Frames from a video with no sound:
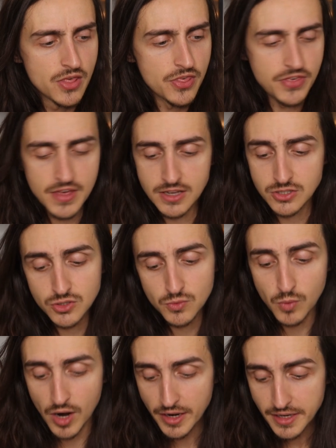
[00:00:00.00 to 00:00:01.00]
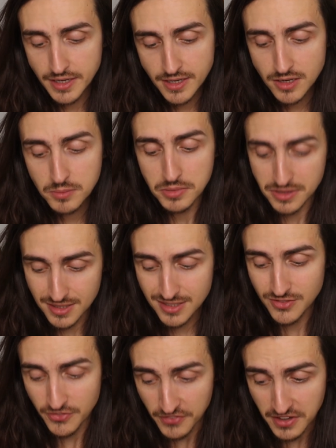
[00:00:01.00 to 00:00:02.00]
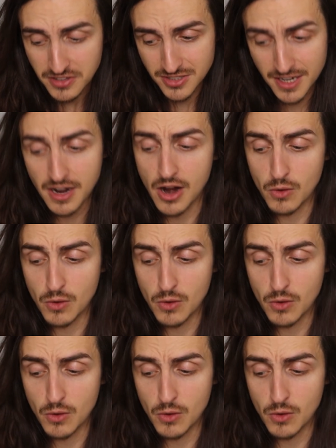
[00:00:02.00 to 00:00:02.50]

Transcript: the things you want to hear, but this feels like